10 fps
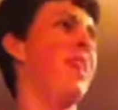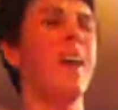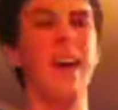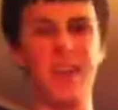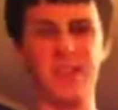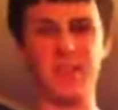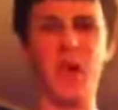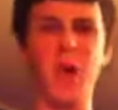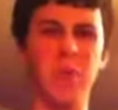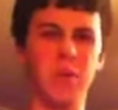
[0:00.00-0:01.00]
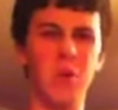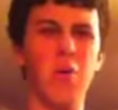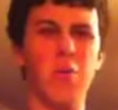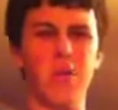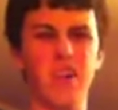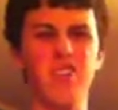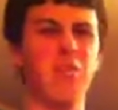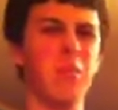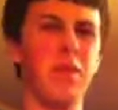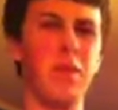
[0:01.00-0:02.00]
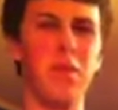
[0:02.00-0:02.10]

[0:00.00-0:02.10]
I like to call him the corporation, but the